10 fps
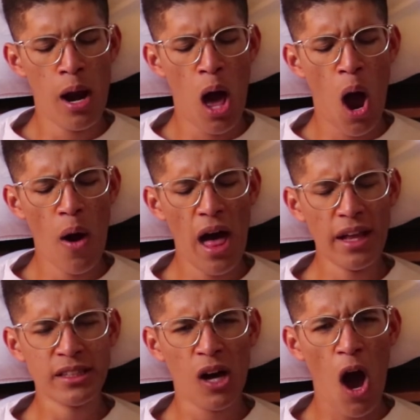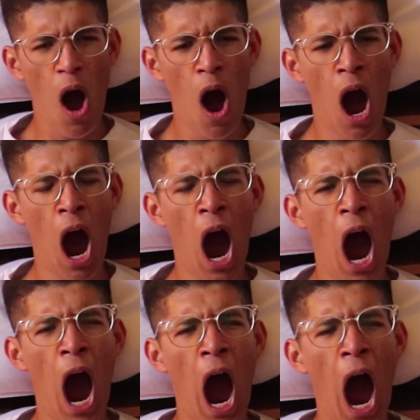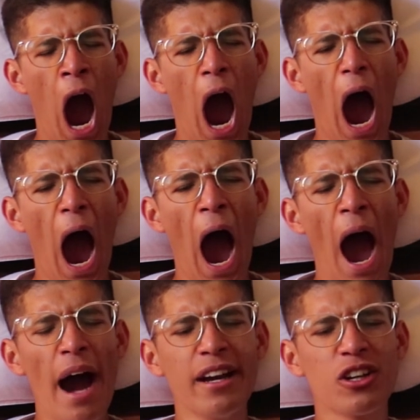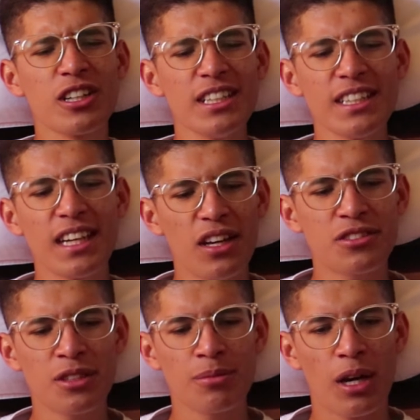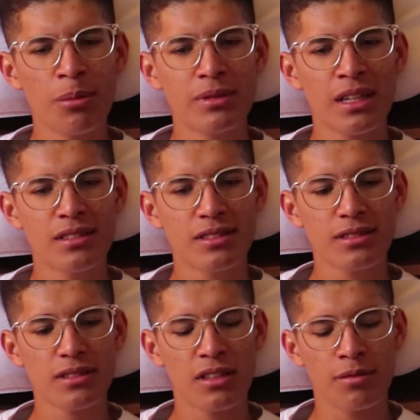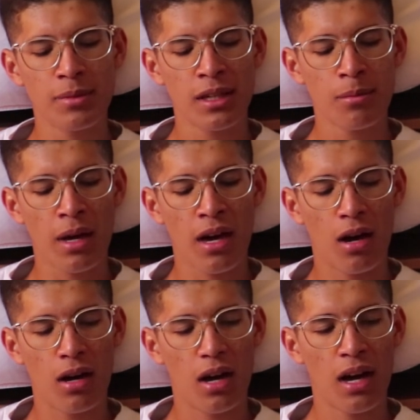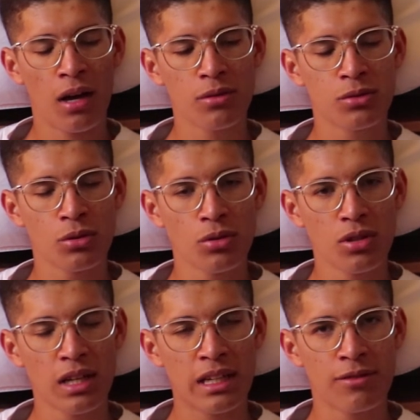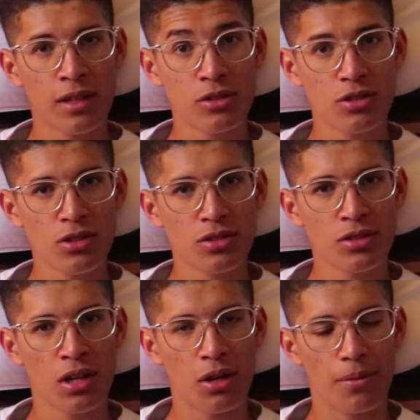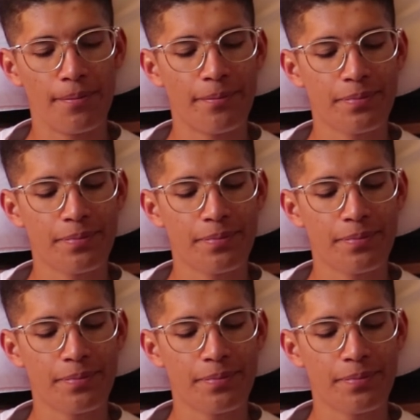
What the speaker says: No, that's all. You're gonna get some updates of me and my outdoor adventures, so